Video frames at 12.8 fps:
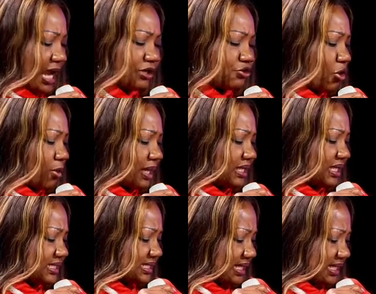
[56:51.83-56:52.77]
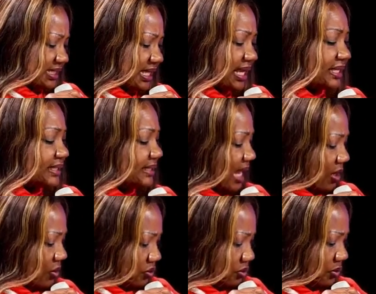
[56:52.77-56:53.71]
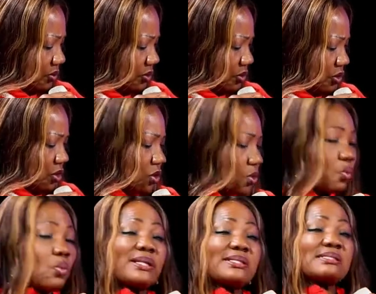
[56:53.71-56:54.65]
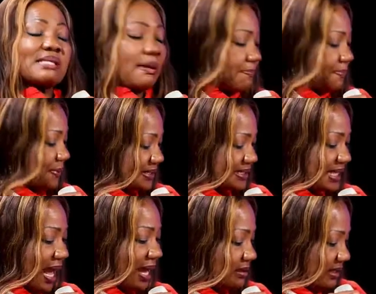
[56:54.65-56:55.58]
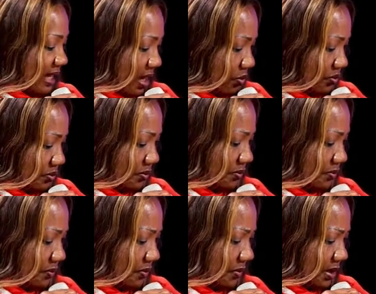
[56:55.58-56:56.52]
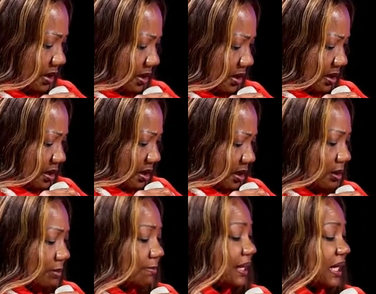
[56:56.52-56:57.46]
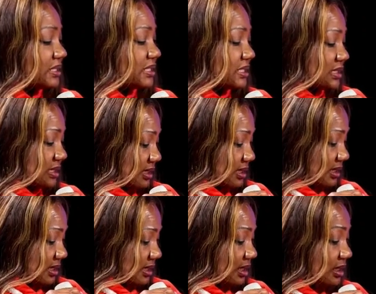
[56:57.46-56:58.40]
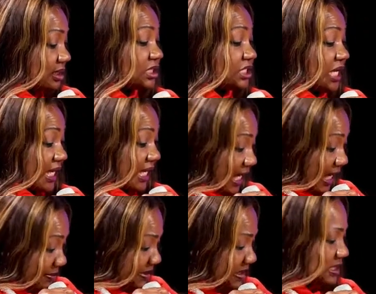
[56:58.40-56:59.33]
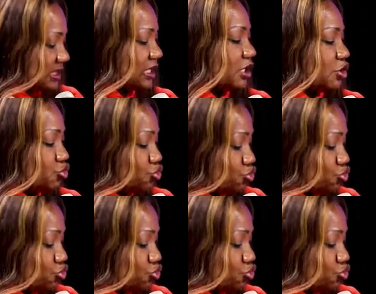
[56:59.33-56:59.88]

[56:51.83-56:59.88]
I normally sit her down when tempers are down, but she keeps